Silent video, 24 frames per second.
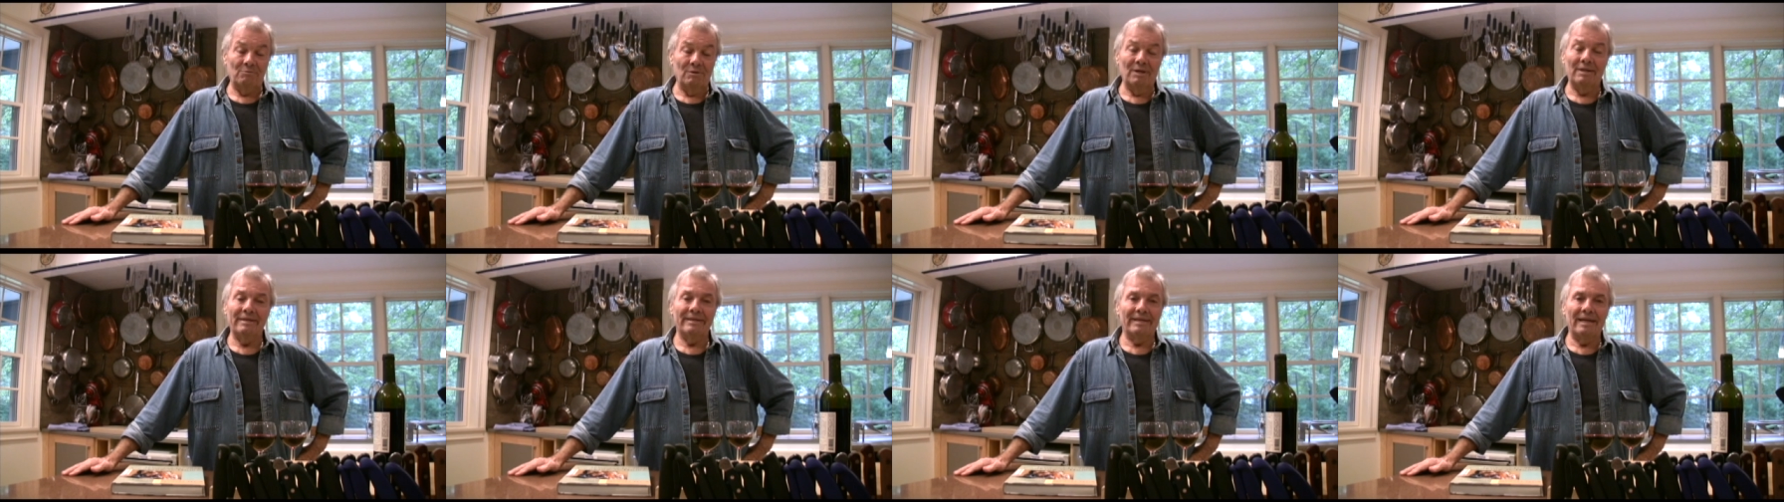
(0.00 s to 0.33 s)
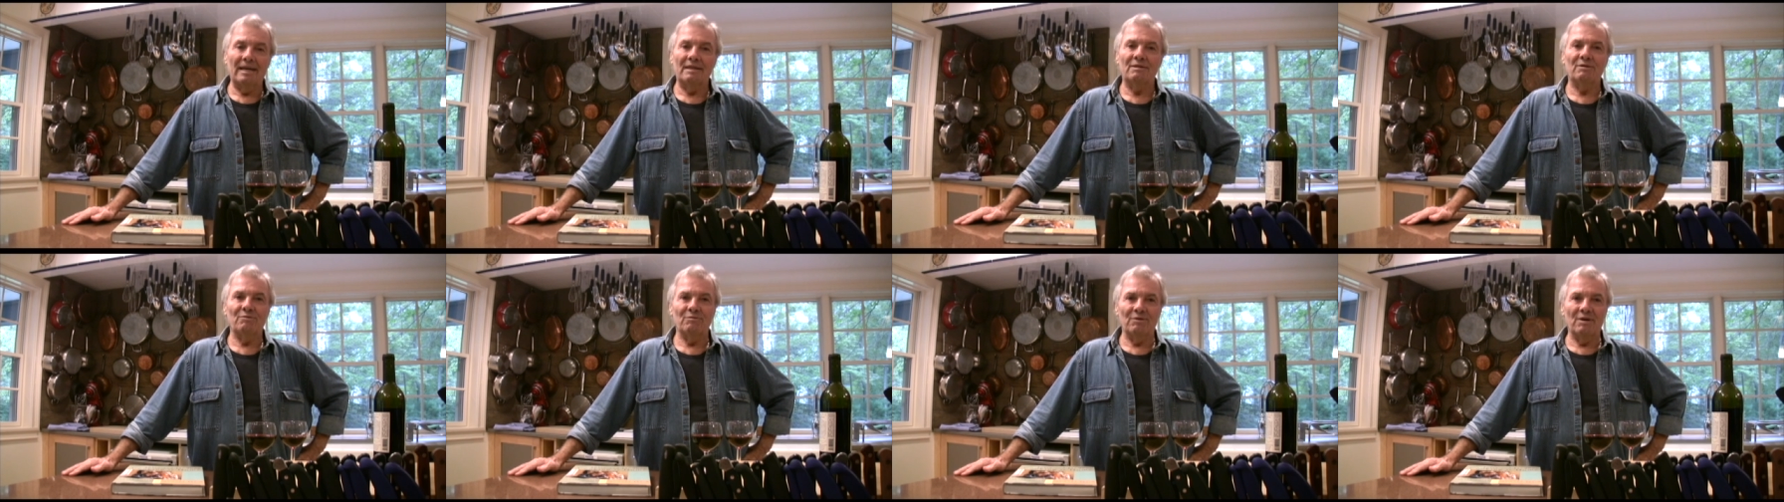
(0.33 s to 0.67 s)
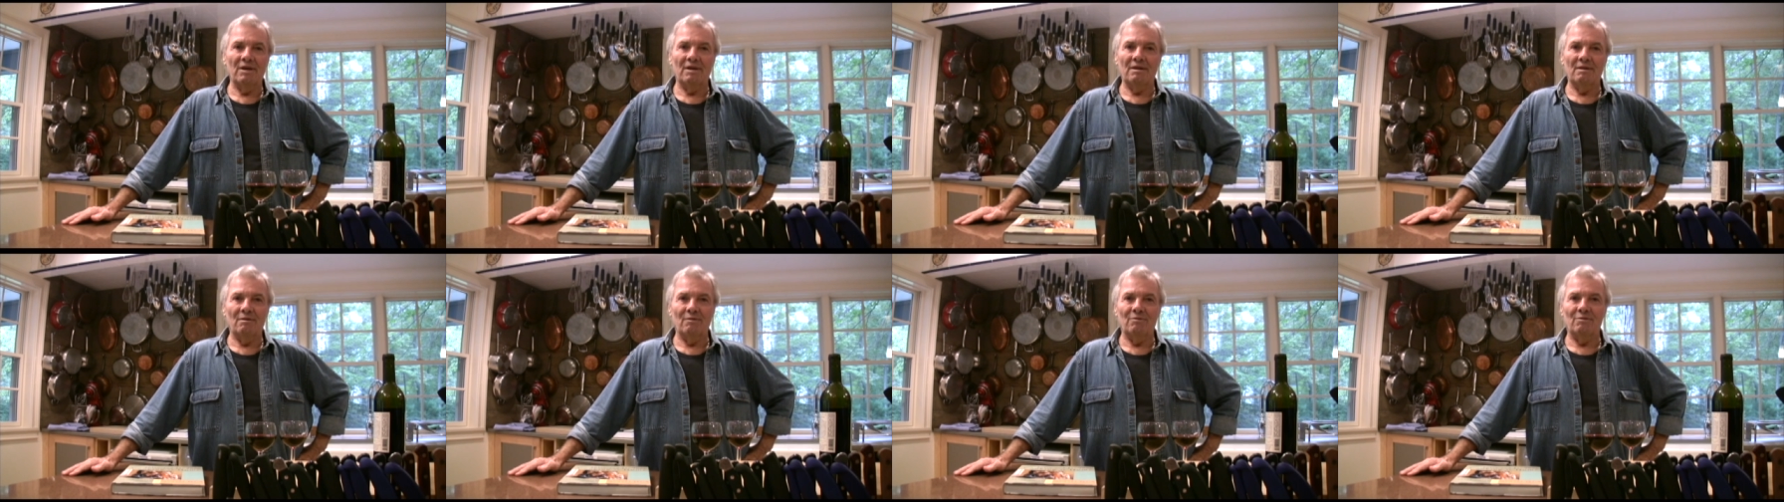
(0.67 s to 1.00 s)
really got
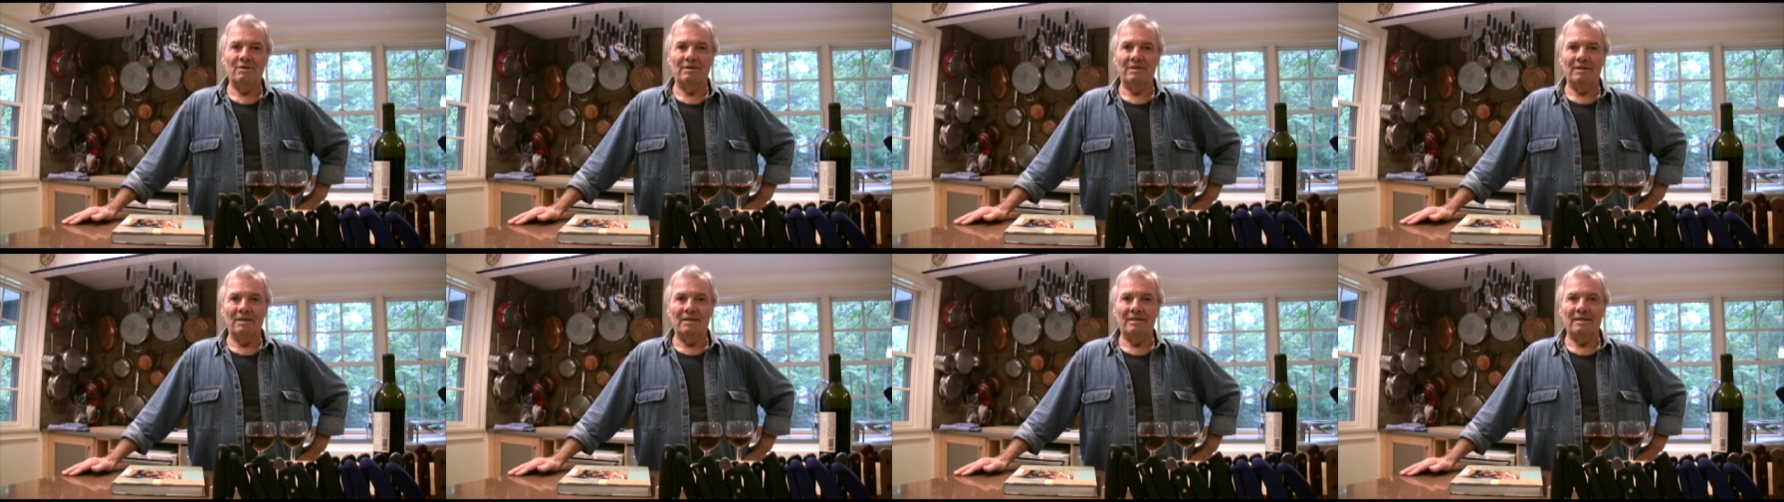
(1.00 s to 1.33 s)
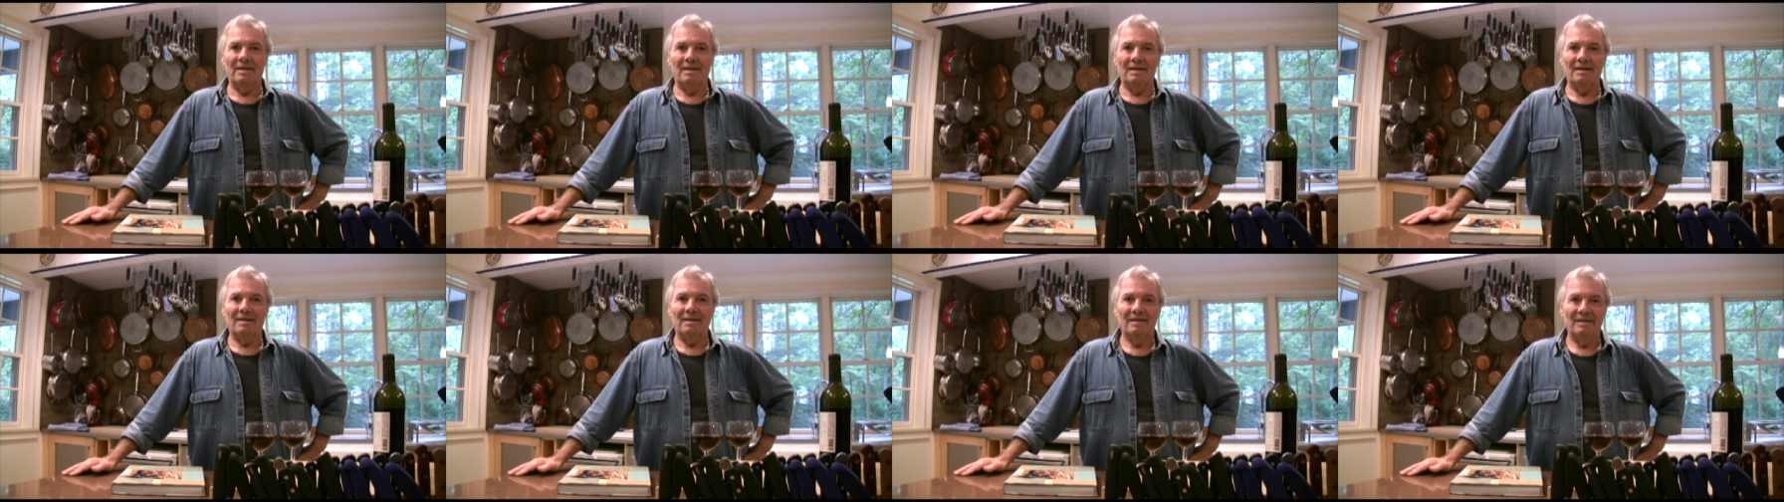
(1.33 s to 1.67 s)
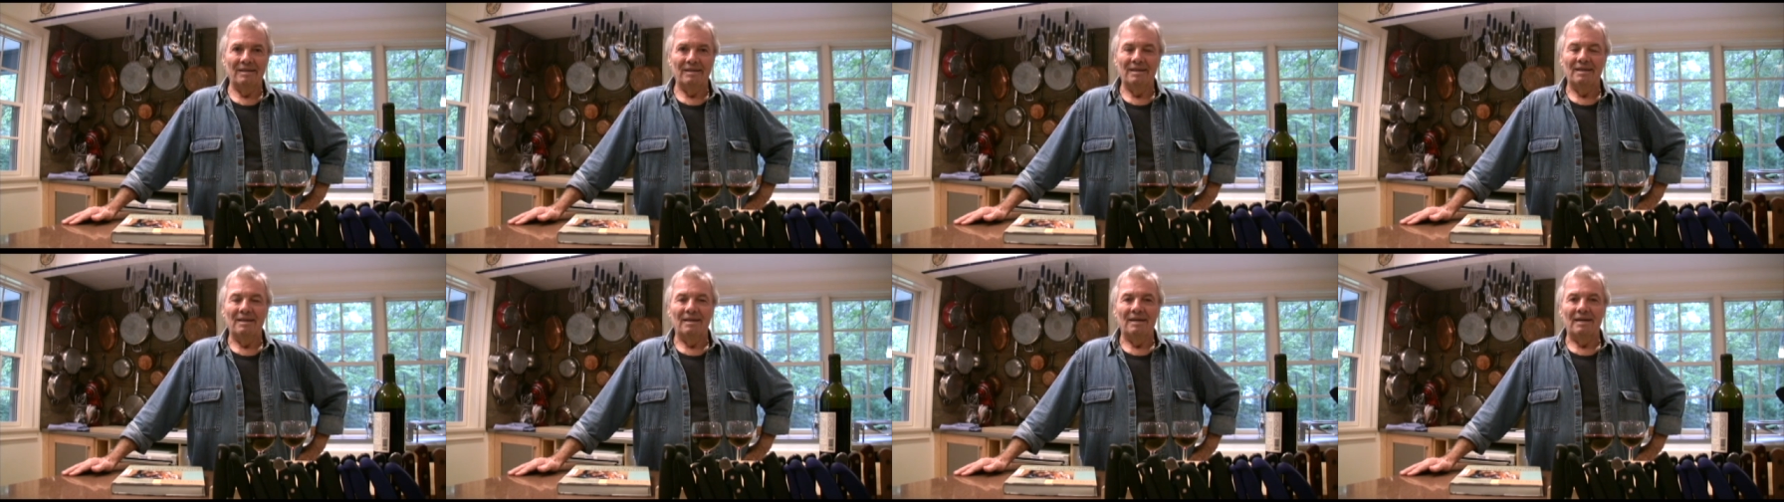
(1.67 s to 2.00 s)
together and had a,
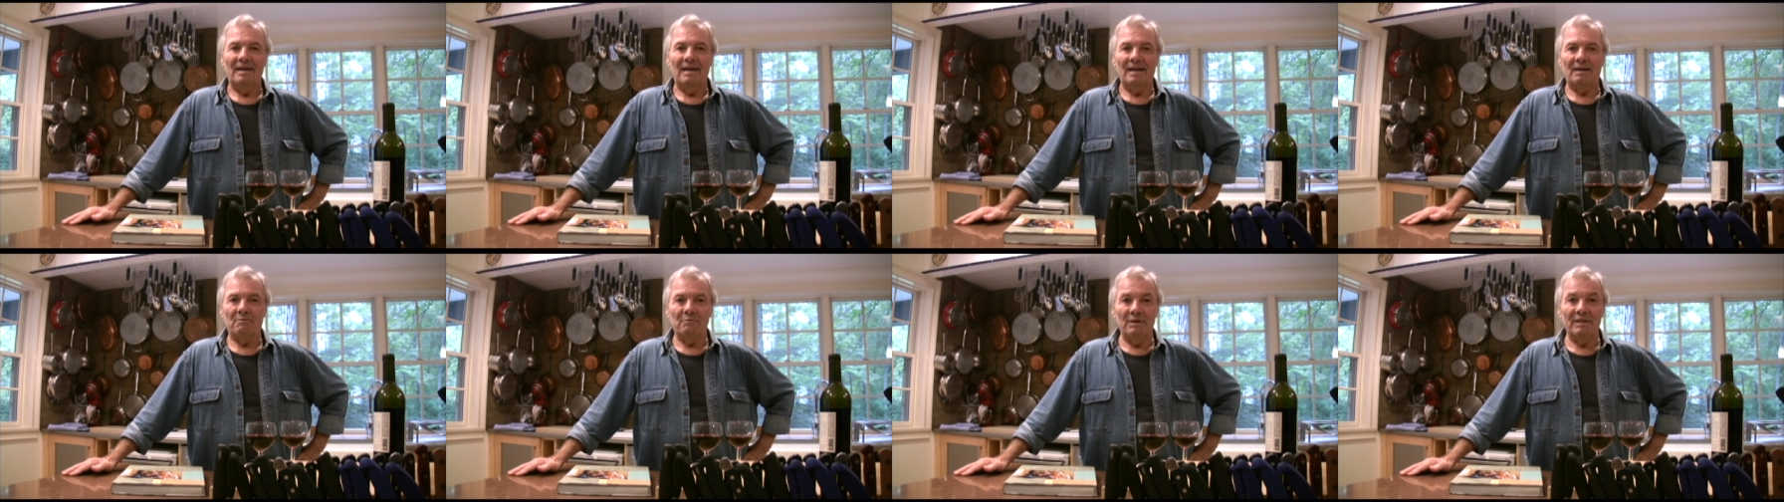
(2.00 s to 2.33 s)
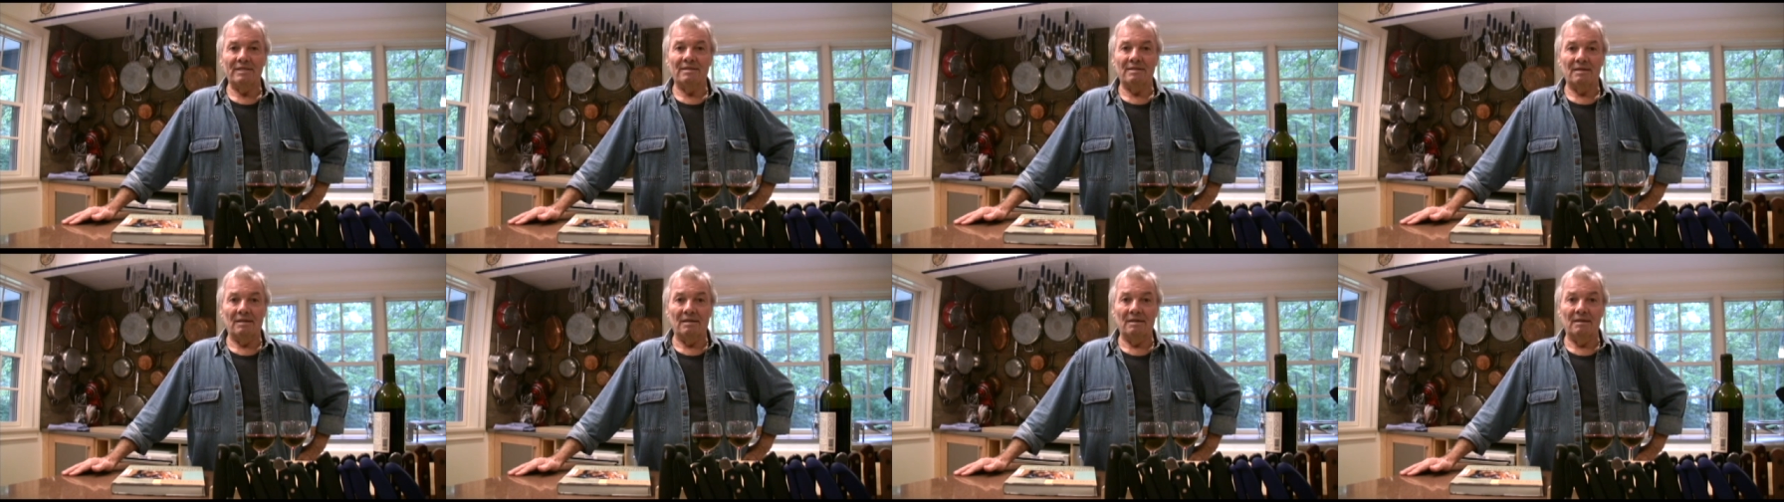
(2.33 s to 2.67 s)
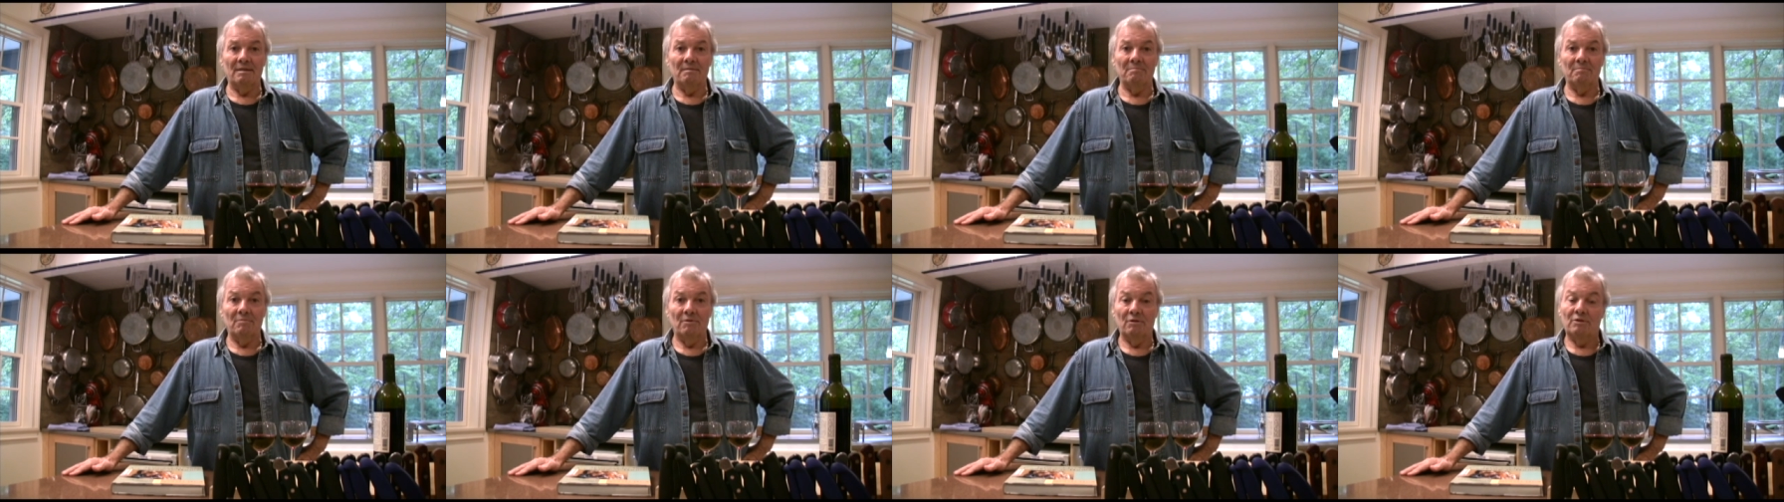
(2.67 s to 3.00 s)
a, great
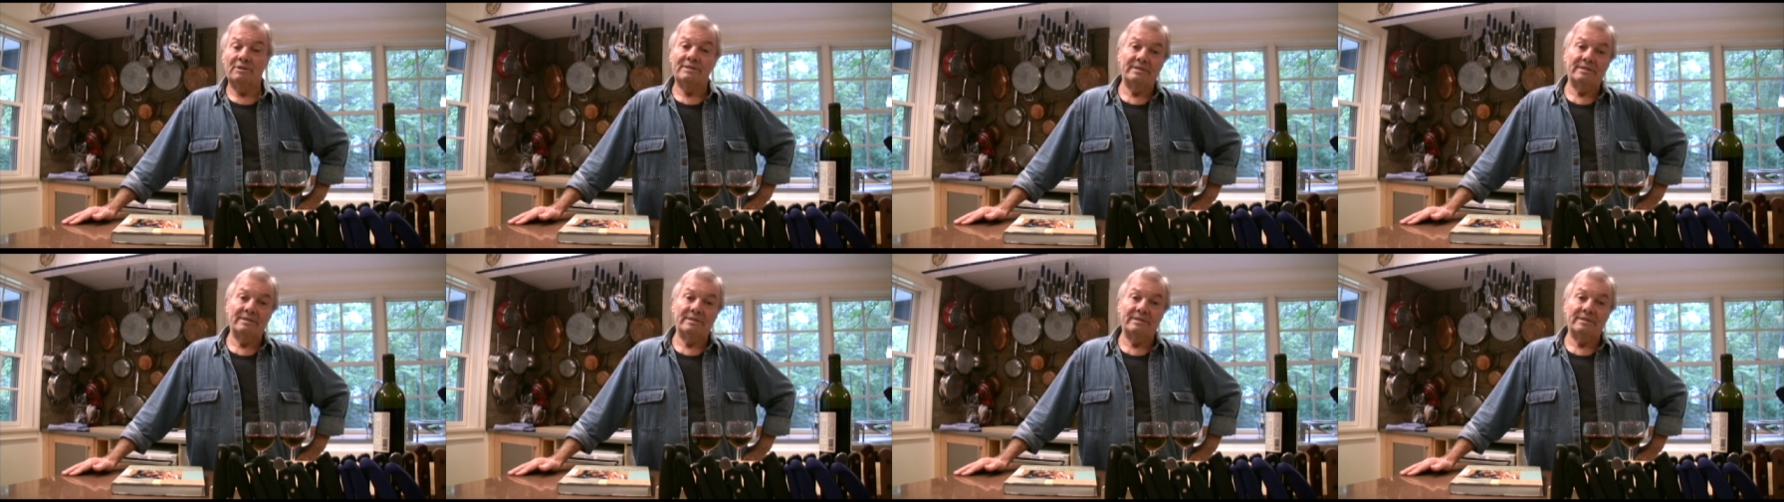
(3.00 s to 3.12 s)
time.